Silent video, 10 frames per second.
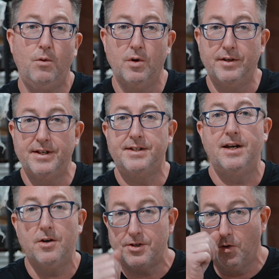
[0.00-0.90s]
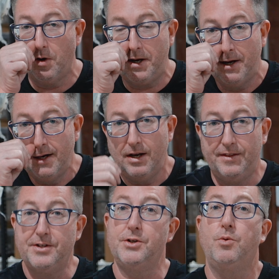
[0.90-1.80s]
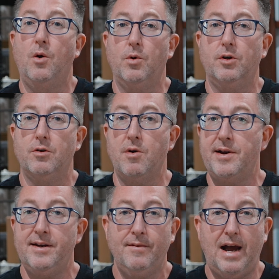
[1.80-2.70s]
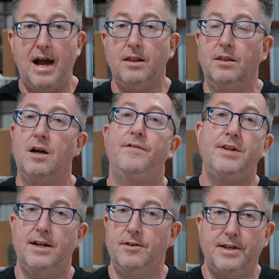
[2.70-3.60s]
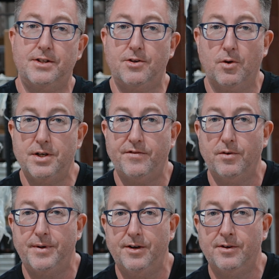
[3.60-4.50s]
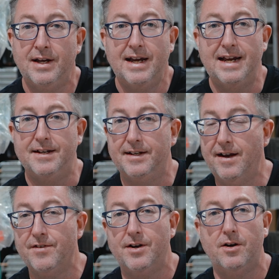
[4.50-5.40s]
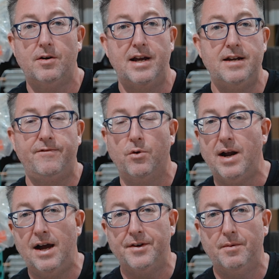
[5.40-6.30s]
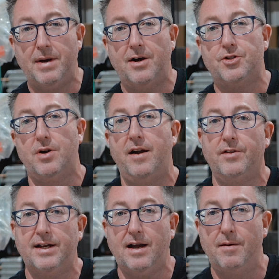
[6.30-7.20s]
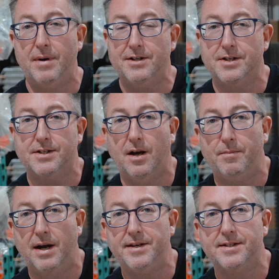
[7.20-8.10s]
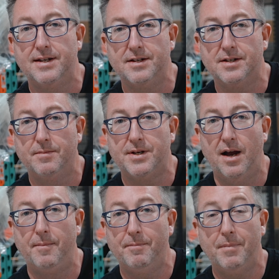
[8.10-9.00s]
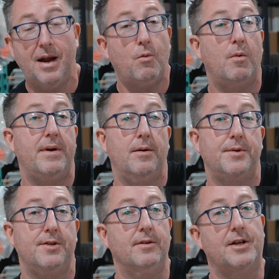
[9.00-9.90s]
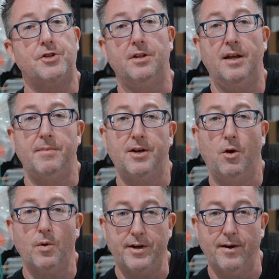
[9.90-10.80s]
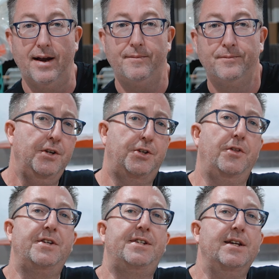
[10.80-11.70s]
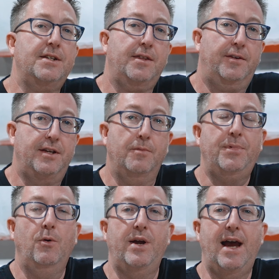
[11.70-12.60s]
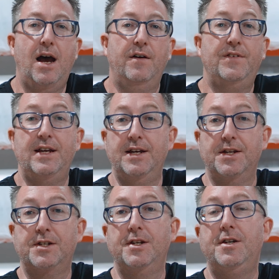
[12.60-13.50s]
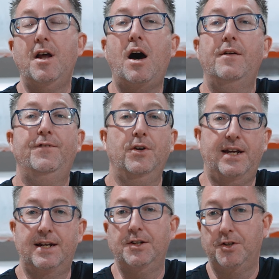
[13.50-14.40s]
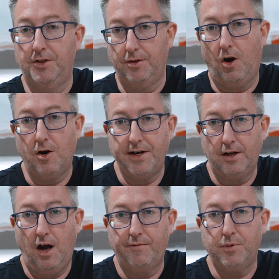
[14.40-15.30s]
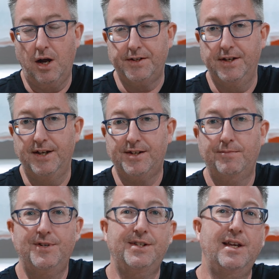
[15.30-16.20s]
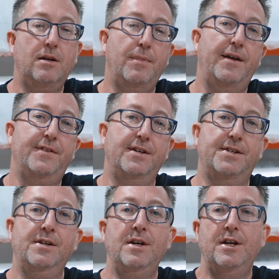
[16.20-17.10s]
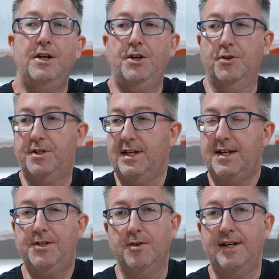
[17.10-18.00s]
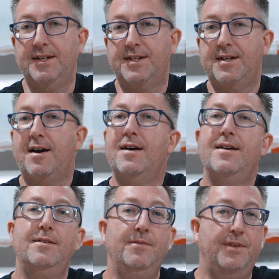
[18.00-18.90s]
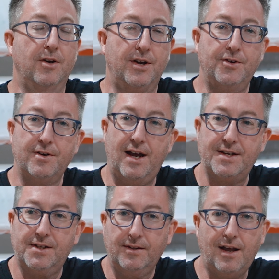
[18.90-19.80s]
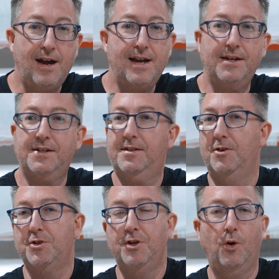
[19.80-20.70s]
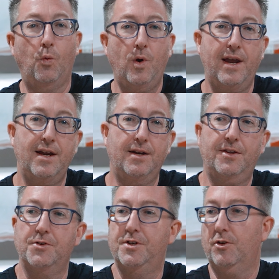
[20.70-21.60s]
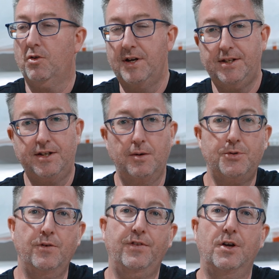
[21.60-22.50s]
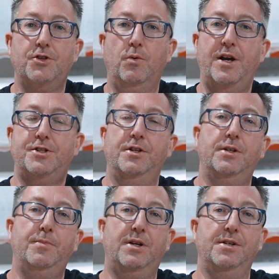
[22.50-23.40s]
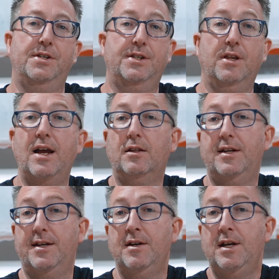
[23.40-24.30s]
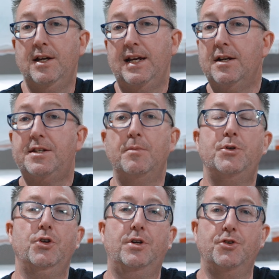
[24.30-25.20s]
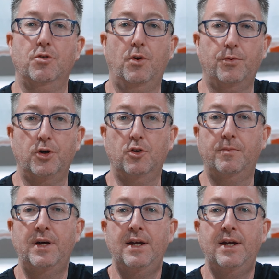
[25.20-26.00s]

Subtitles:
we're in this territory, this is what we're growing. I love to hear these stories from you, and you never know if we're out and about traveling, I may just stop by and see you sometime, but I won't be able to unless you let me know where you're at. So the 6th tip that we have is not forgetting to do the hardening off process. Just think about this. Your seeds are inside, they're under nice lights, there's no wind, there's no crazy temperature fluctuations because it's likely in a temperature controlled room.